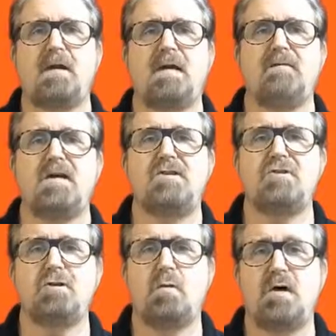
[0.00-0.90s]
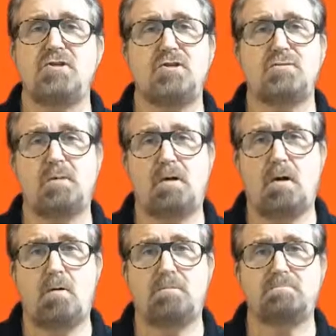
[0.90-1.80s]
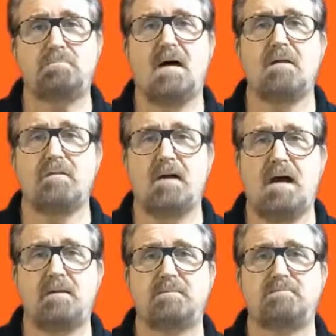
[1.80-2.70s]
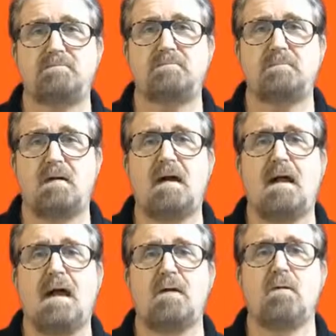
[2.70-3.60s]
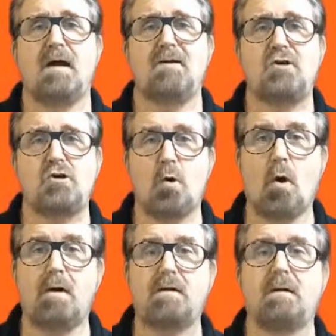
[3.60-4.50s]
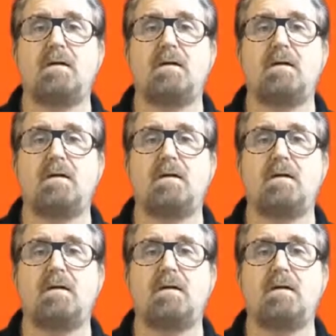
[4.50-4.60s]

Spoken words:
give each of the questions below a thought and write a short,